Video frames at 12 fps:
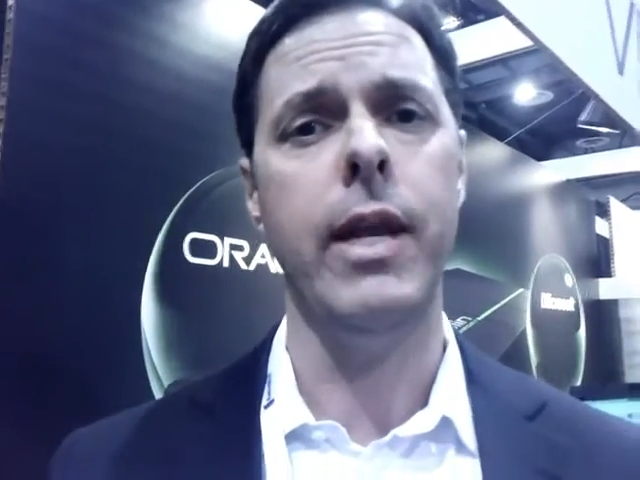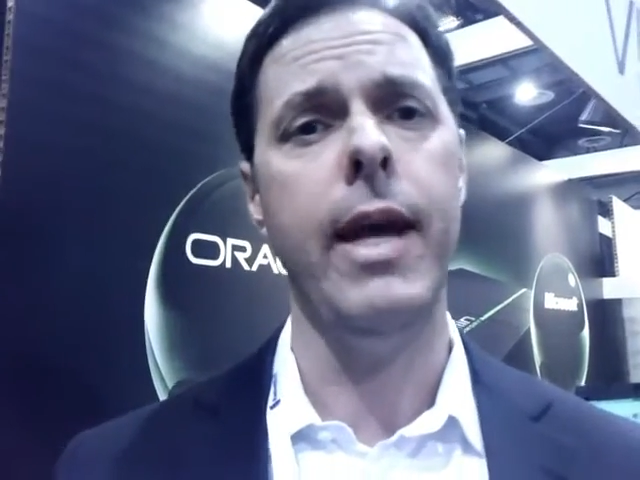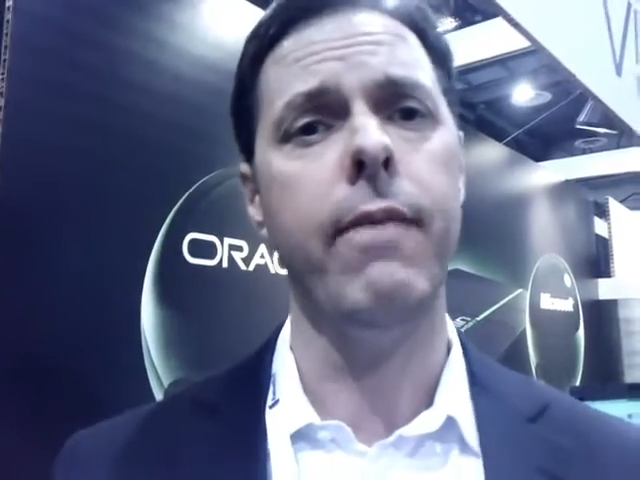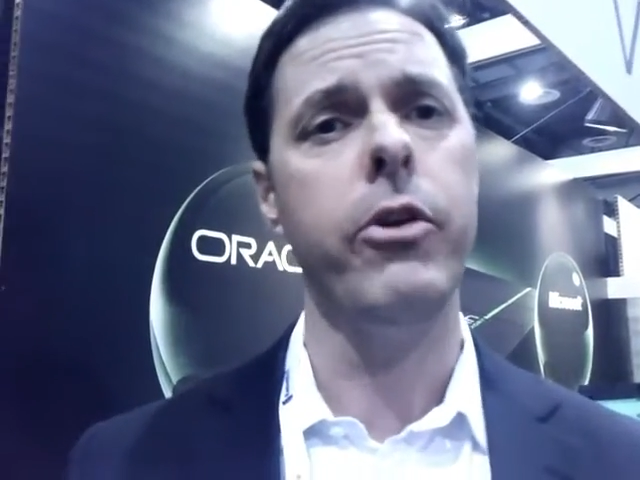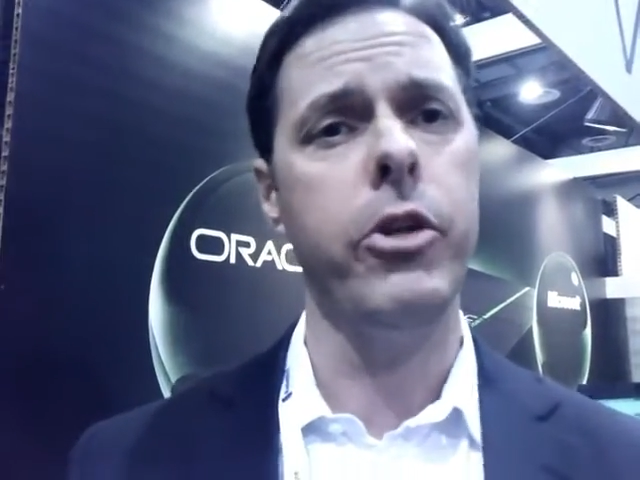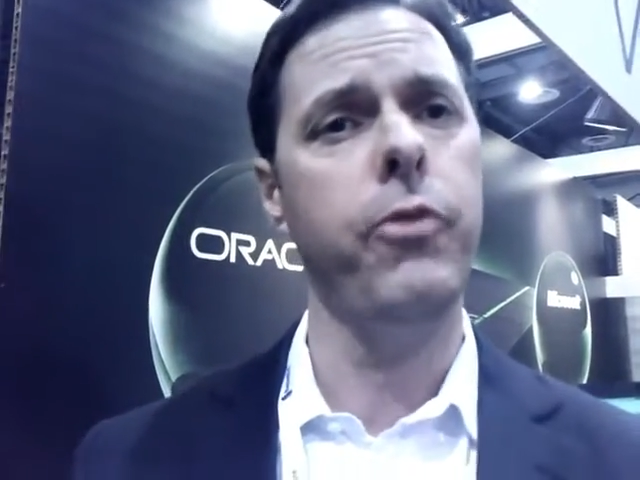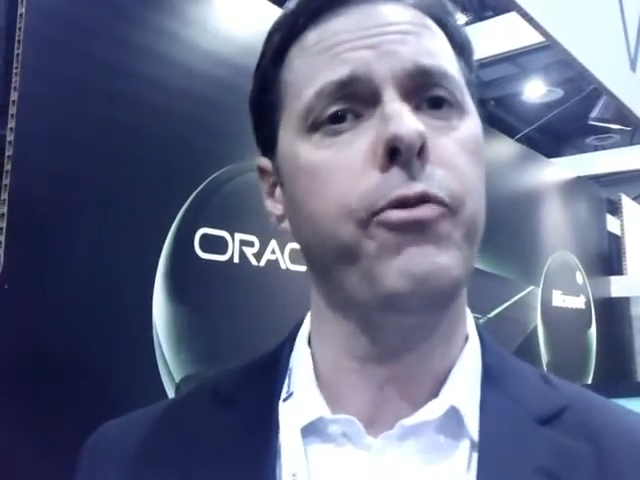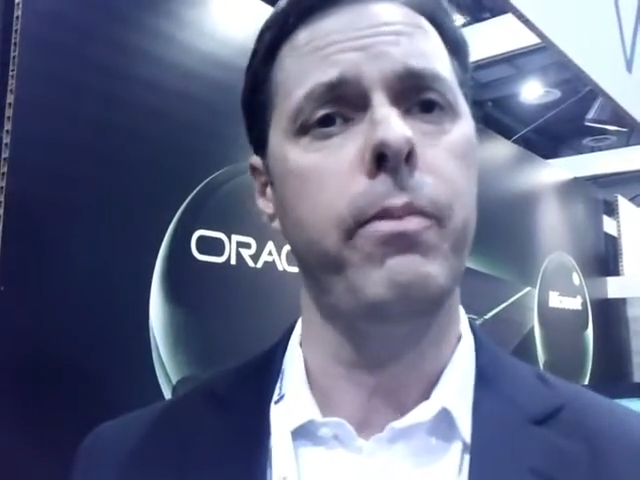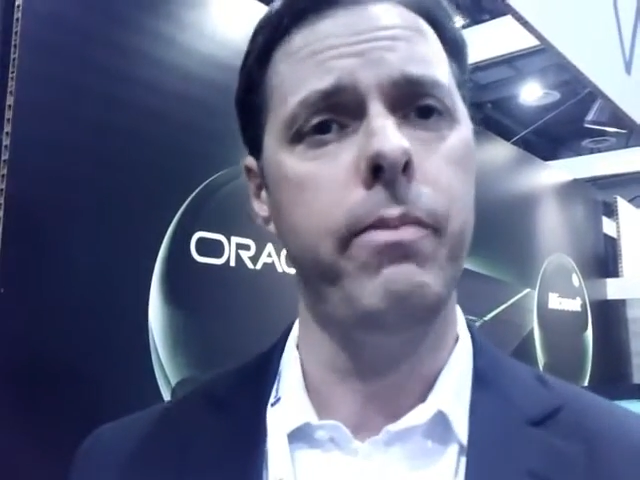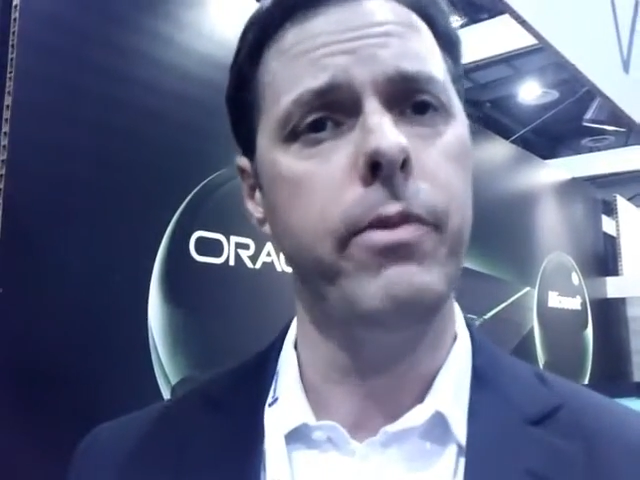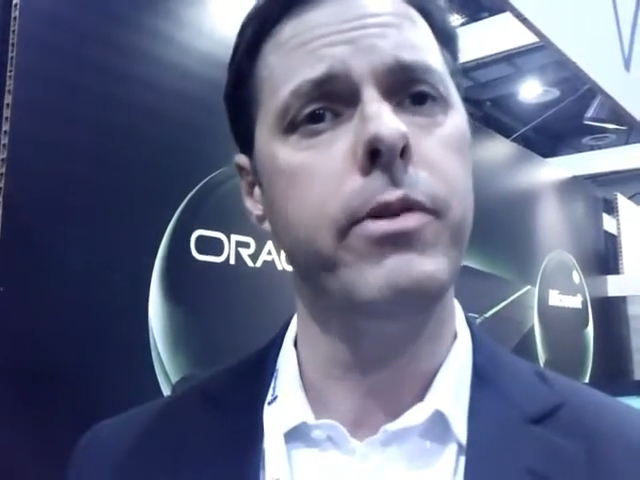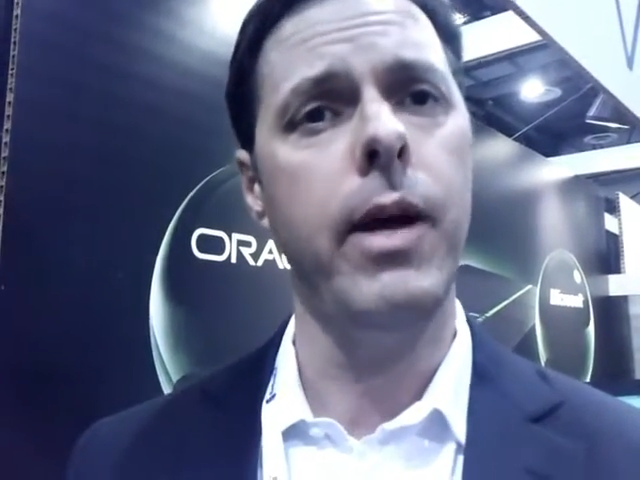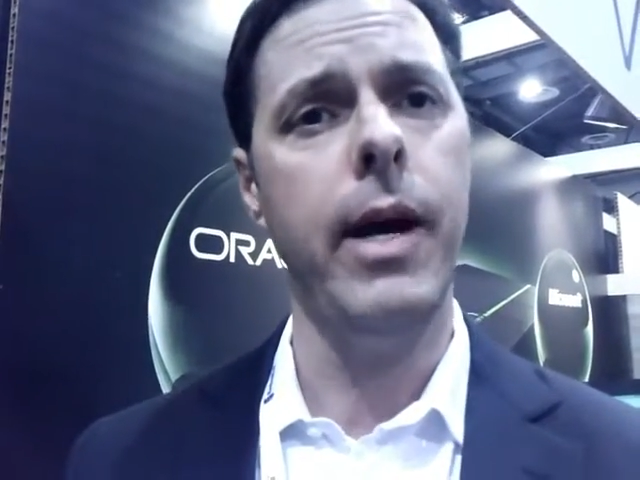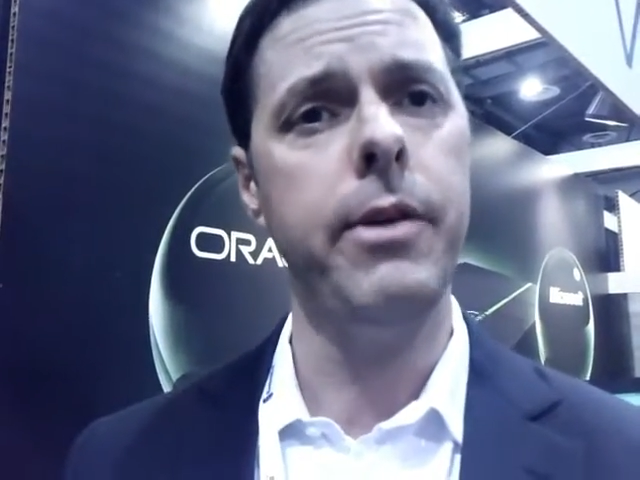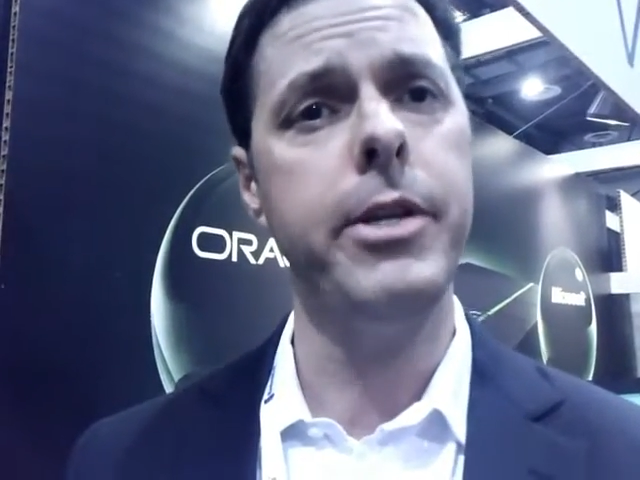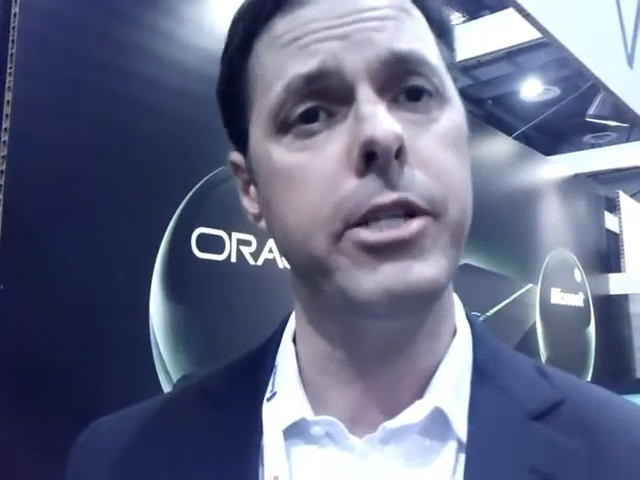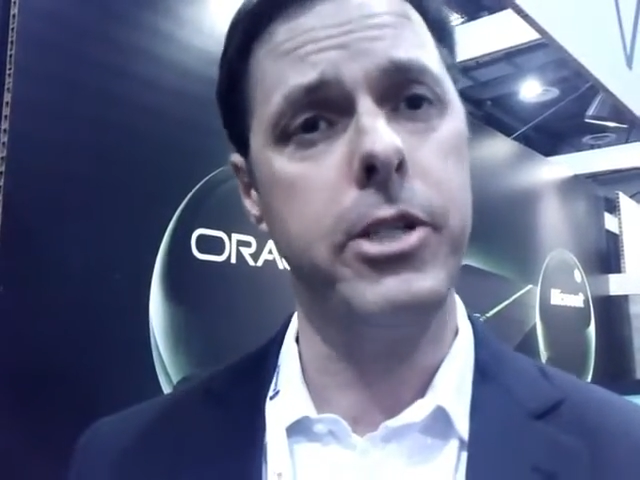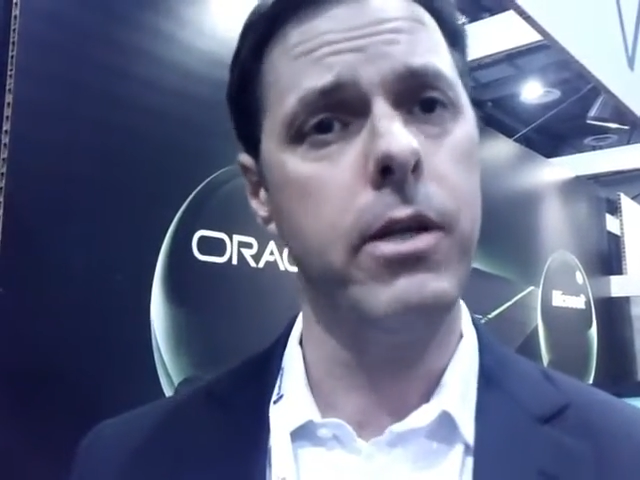can never do from
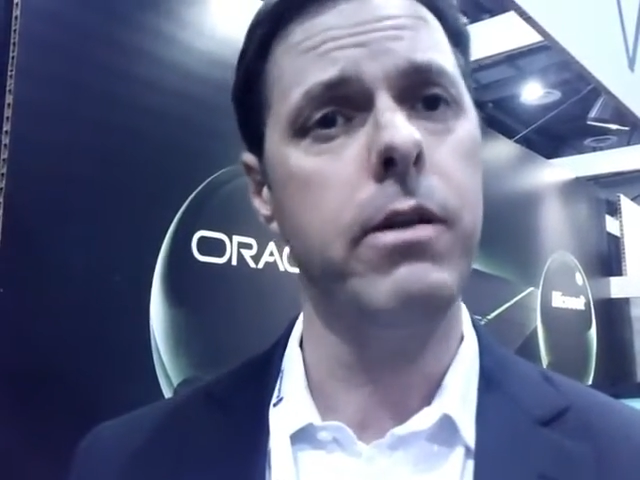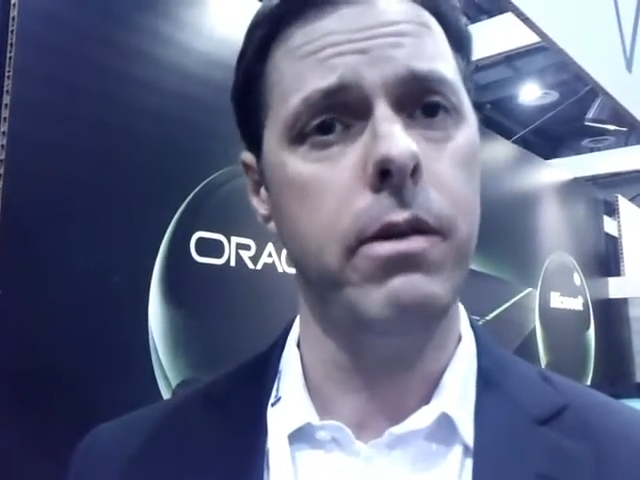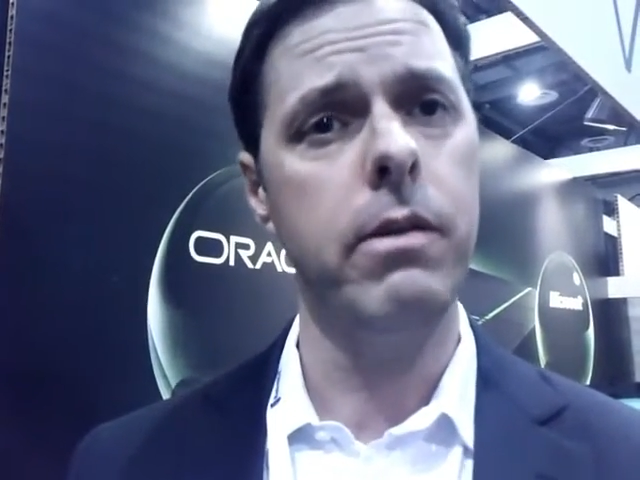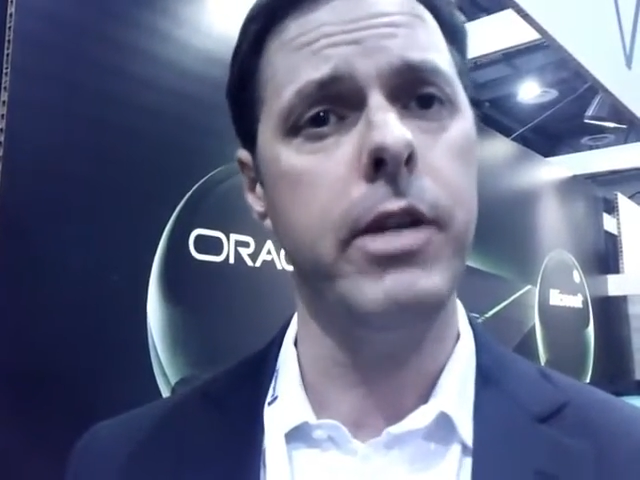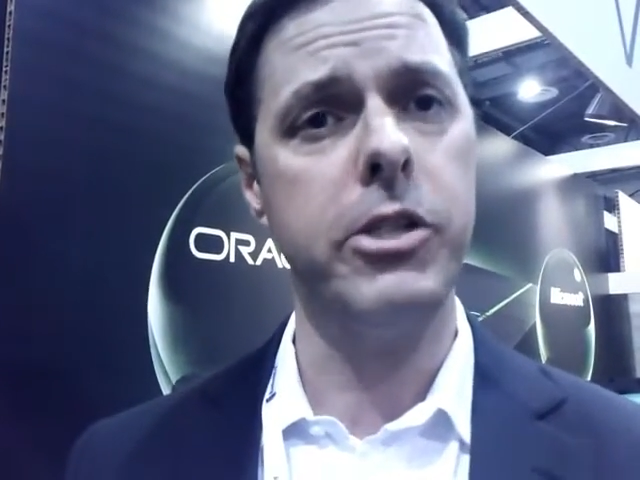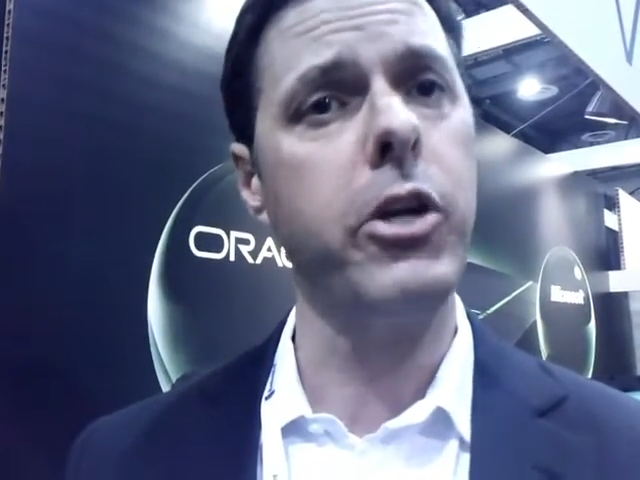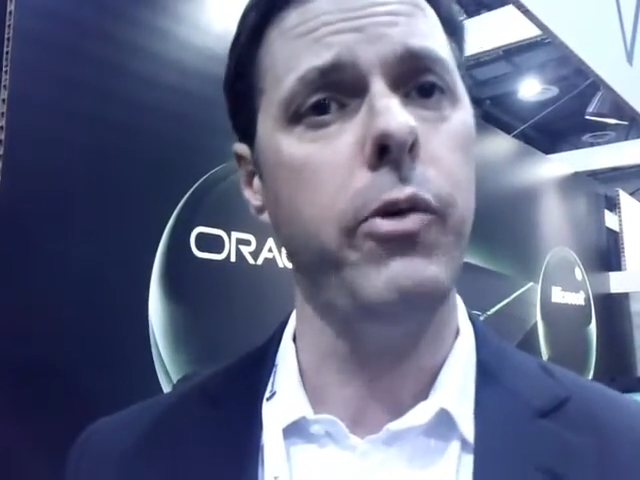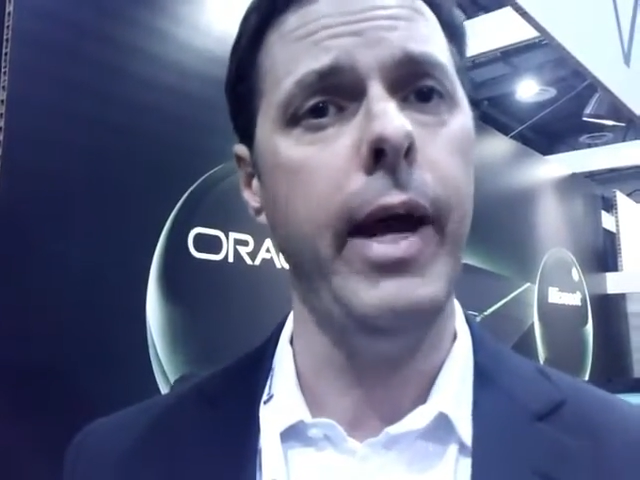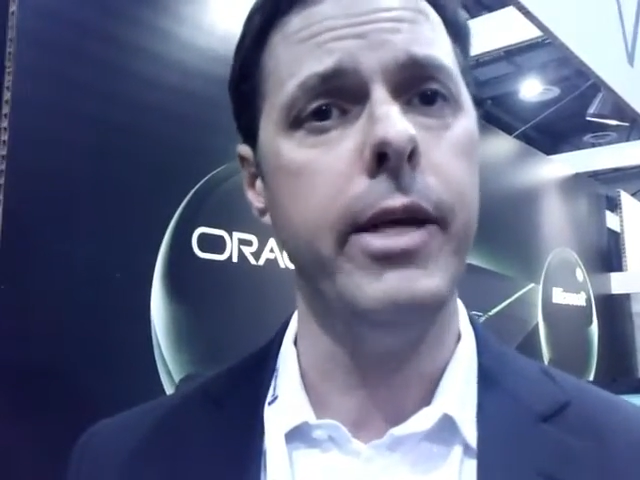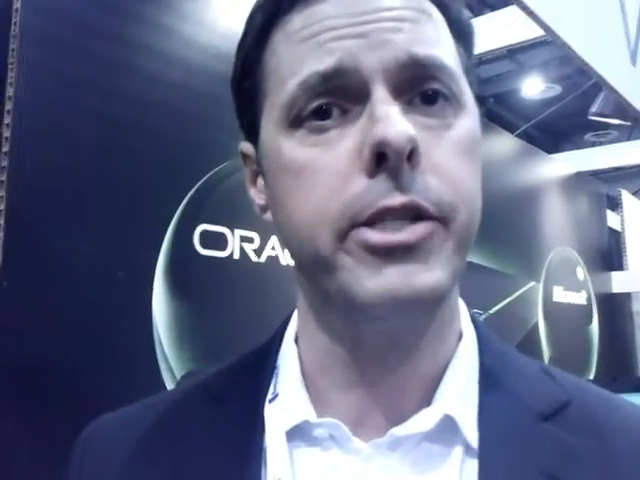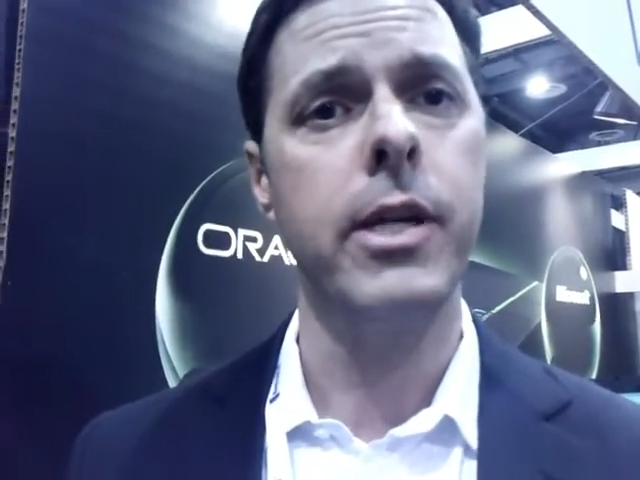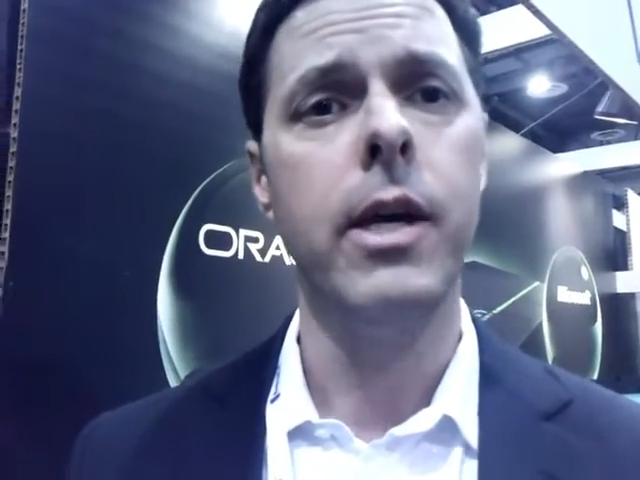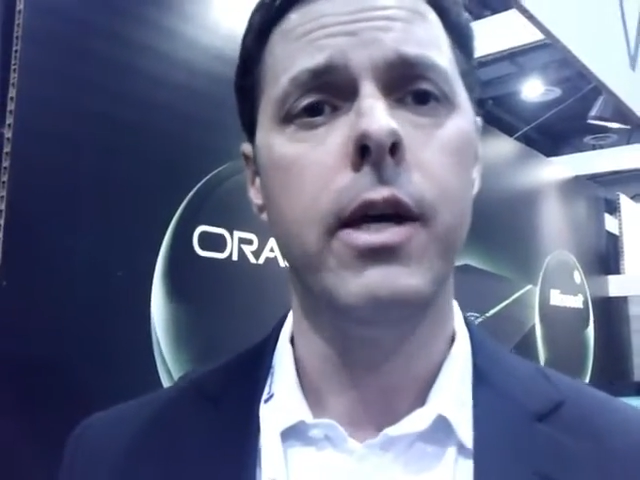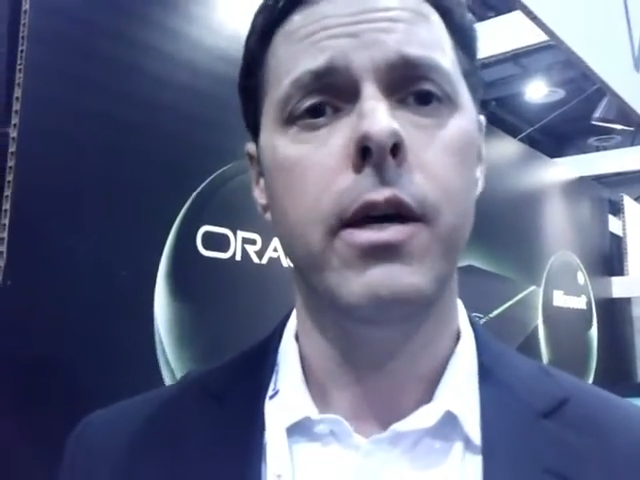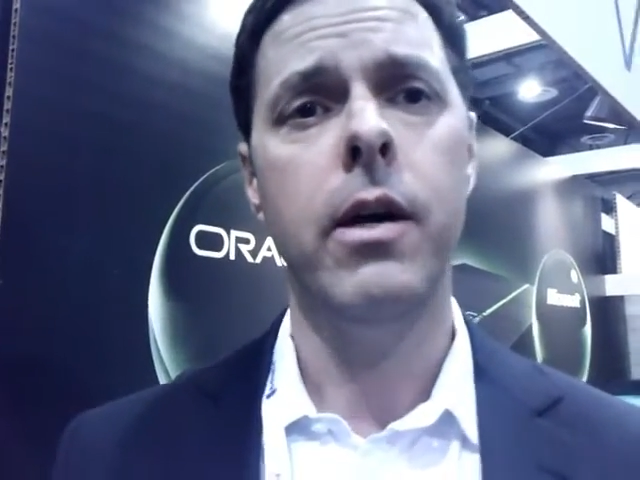disk arrays.